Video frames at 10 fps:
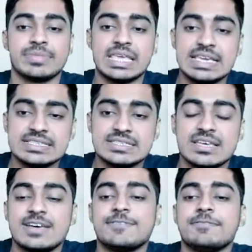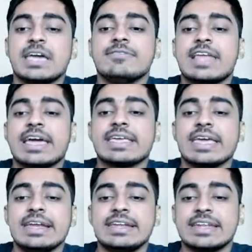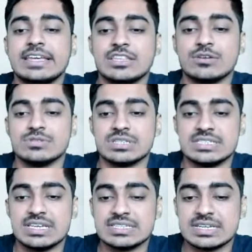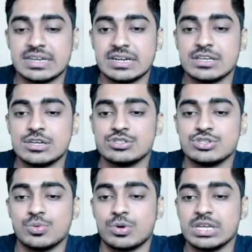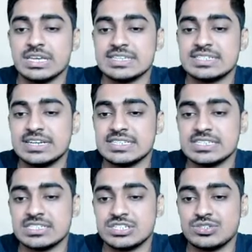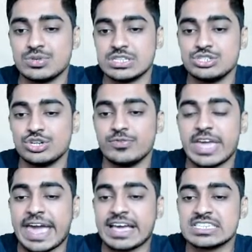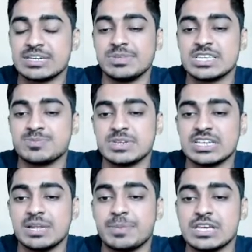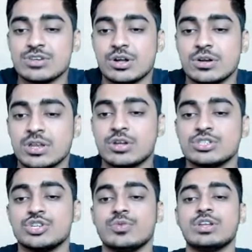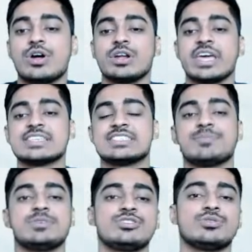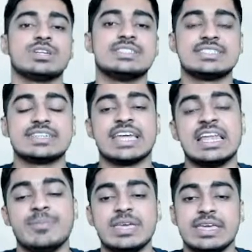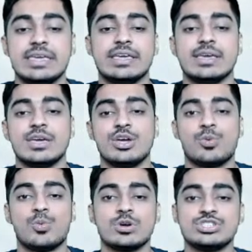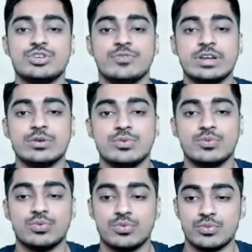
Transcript: is 5,89,600. So what is the decision, students? Should we accept the special price order or should we not accept, students? Tell me, what should we do?